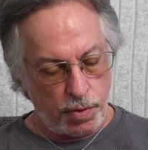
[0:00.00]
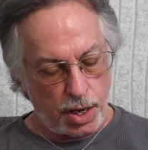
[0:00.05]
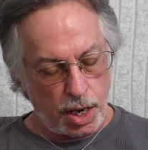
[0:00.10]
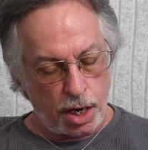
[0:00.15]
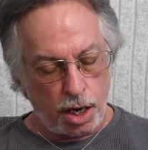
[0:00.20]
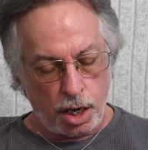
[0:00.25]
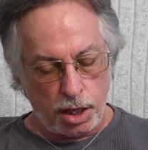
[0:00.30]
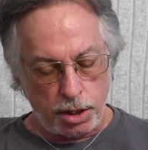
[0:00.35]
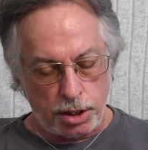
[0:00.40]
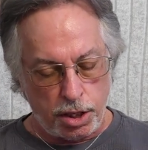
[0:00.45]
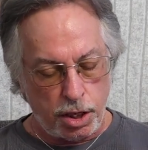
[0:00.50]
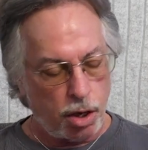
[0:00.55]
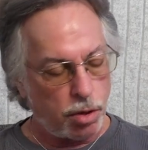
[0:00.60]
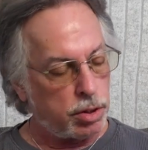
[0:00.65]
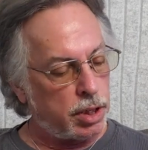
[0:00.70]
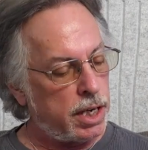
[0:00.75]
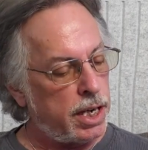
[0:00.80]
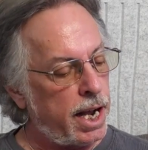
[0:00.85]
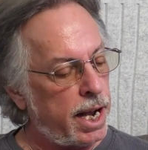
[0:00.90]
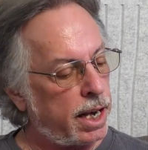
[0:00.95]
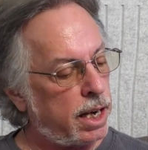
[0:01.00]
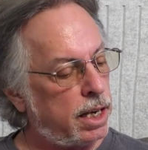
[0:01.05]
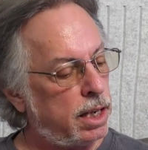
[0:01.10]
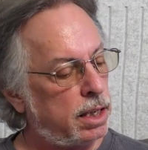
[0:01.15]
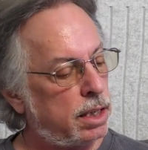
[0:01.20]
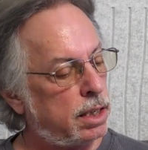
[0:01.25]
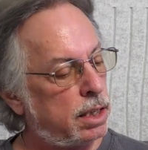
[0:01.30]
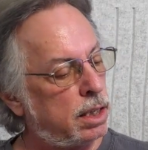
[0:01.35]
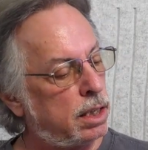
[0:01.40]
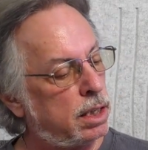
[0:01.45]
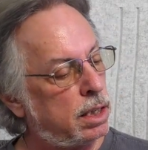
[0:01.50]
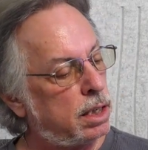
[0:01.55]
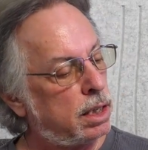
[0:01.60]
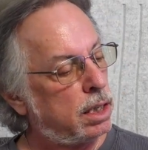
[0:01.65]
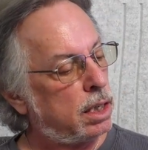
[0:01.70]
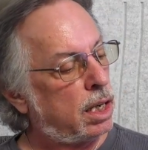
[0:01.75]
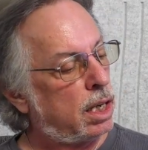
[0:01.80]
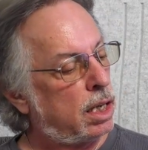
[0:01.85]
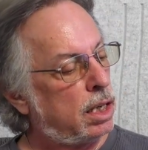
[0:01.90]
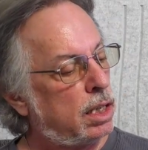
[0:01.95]
the neck
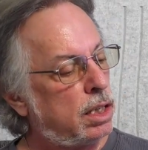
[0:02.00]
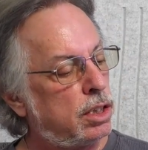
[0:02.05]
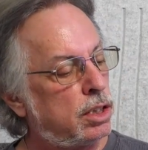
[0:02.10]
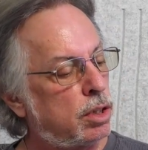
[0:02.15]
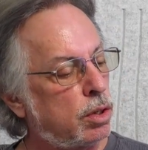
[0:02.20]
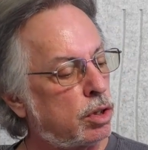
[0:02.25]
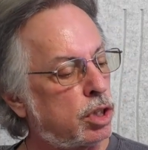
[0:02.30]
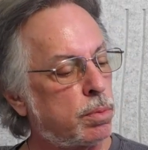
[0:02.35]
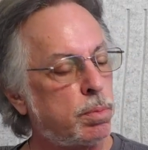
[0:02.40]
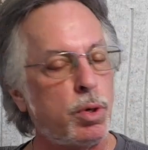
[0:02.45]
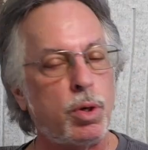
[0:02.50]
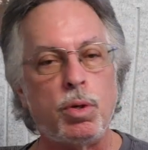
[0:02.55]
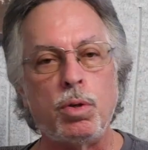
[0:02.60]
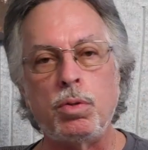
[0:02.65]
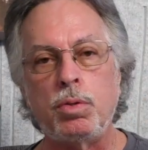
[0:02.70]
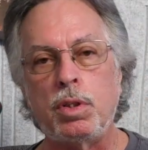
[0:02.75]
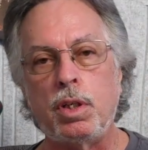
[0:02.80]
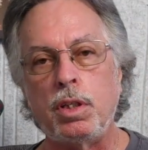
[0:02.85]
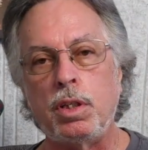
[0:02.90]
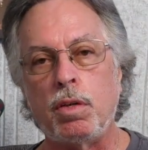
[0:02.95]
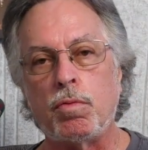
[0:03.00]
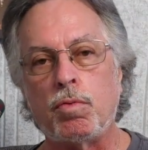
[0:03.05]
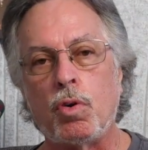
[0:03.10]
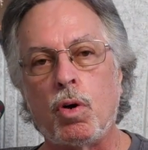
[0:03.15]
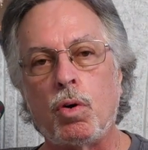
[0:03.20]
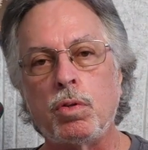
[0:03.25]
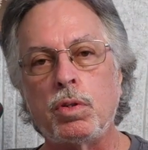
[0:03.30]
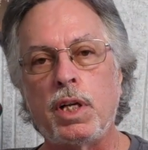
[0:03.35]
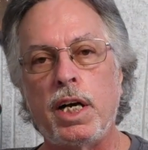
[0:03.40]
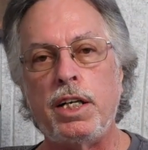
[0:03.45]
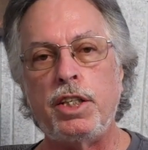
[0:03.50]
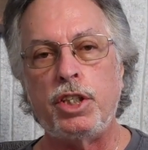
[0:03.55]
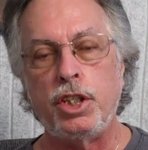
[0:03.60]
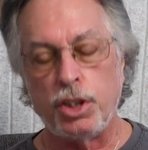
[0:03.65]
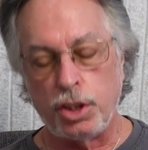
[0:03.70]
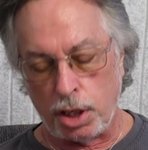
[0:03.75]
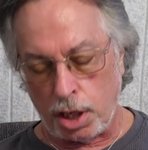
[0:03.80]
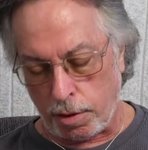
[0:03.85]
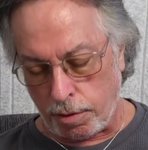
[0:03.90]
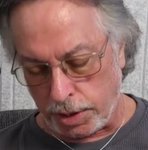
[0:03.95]
so smooth, the rolled
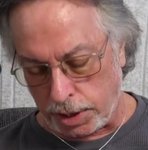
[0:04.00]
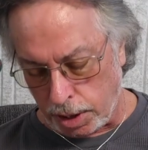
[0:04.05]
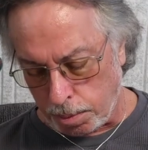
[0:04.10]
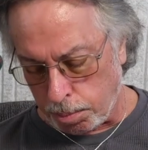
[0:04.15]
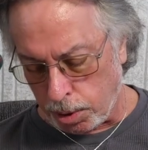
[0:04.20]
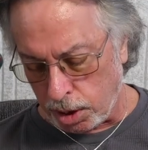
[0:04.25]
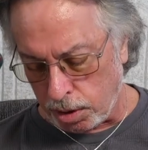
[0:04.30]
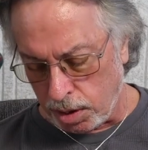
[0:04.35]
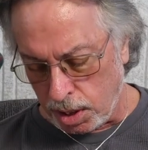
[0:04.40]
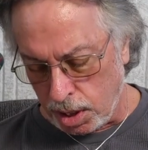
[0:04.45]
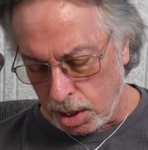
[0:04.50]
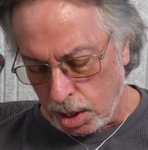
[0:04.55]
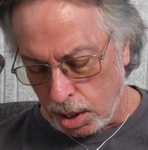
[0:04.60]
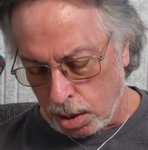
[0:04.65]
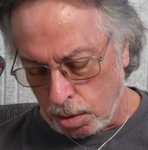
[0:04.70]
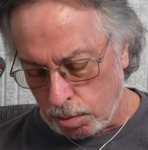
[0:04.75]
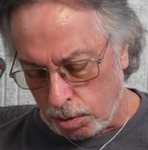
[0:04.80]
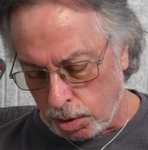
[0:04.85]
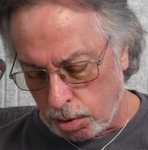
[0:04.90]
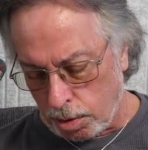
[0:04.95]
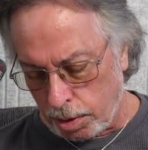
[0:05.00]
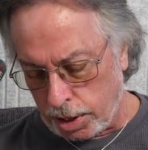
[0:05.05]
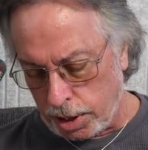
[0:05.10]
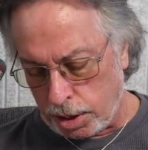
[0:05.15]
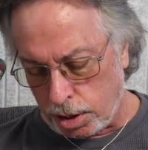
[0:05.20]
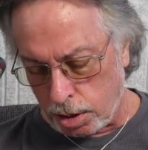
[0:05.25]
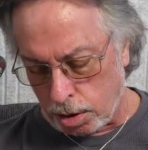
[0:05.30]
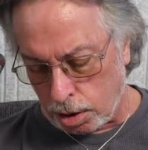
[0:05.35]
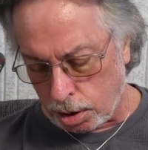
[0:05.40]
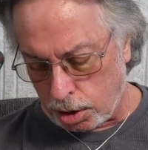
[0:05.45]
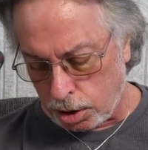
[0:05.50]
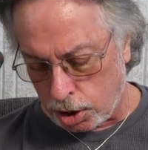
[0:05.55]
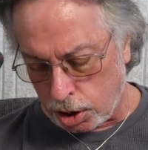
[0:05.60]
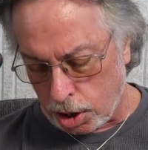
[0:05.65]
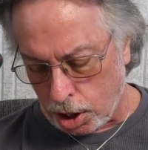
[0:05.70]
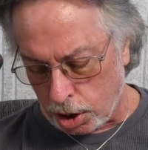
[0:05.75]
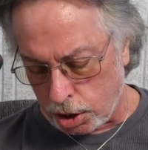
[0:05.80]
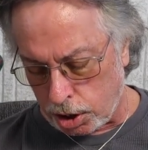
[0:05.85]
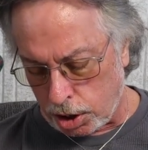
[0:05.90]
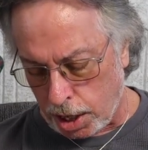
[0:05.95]
edges and everything. But we already
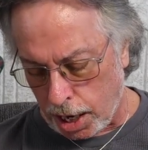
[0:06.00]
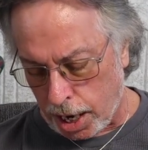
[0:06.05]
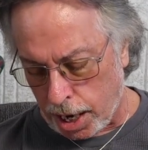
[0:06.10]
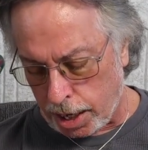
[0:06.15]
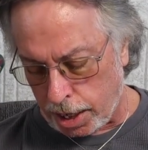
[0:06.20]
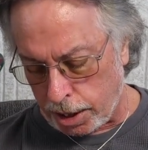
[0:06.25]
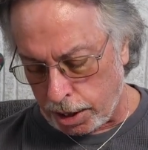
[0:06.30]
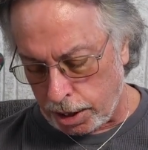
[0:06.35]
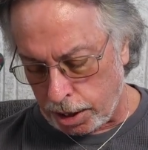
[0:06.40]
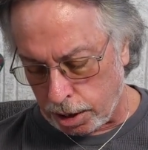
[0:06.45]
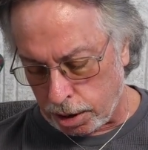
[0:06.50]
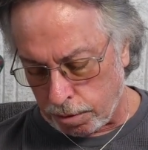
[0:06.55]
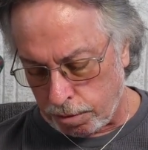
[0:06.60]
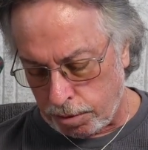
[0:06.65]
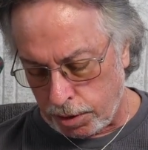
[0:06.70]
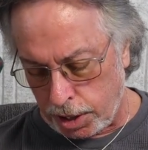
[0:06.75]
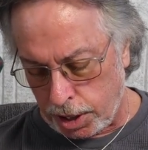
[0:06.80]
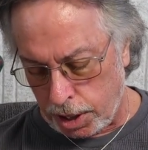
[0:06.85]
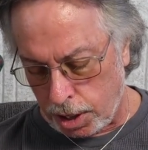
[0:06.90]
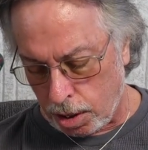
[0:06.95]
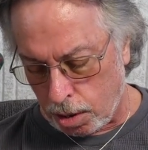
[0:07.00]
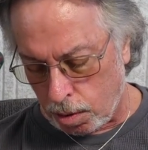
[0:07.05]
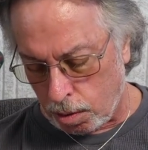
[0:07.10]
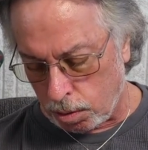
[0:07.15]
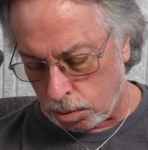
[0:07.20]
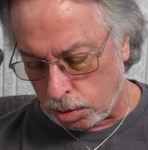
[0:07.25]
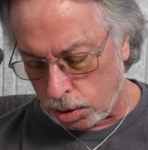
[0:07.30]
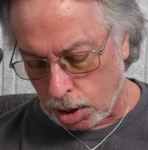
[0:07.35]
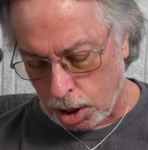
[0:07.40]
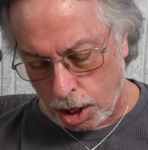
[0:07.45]
discussed that in the other videos.